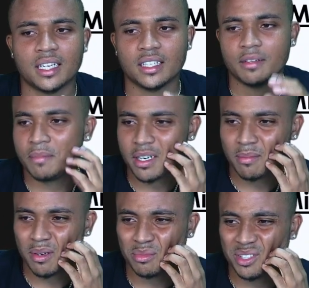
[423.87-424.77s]
and
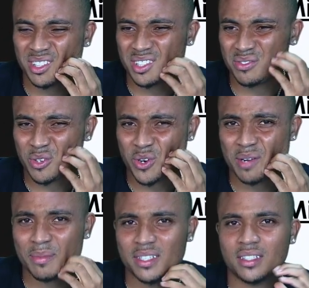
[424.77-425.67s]
minimum reserve
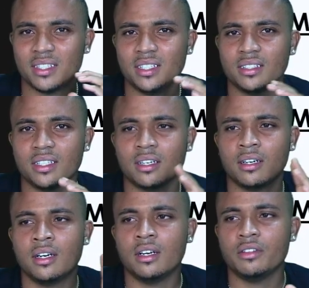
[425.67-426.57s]
requirements. So these
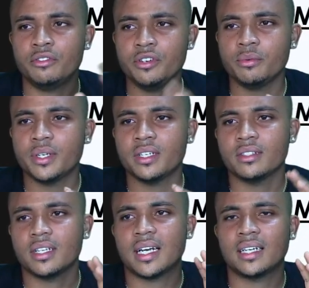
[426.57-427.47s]
are 3
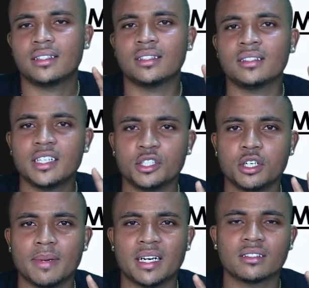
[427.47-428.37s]
ways that
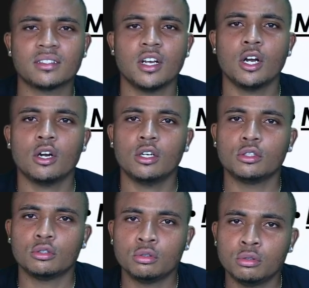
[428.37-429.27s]
central banks
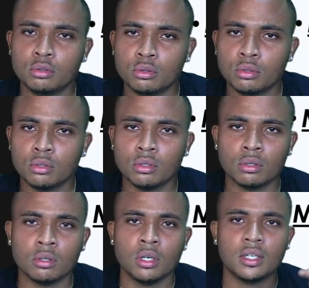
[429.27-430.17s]

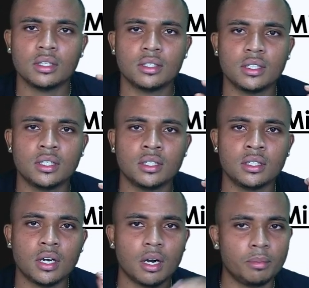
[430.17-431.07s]
control
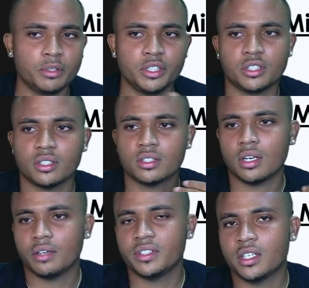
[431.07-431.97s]
the operations
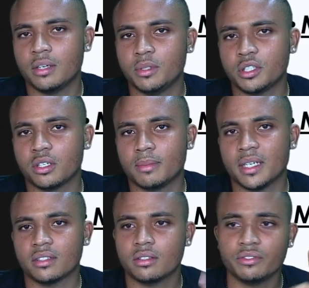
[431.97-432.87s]
of the commercial
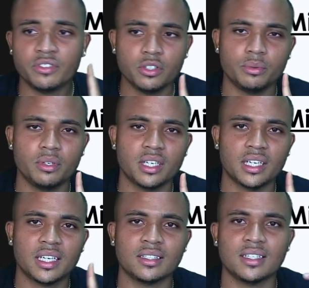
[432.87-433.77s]
banks. So first one we're
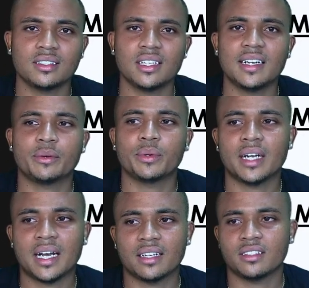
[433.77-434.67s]
looking at is the liquid
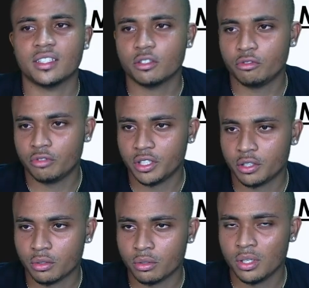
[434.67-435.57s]
asset
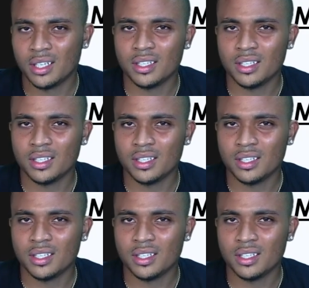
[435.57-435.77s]
ratio,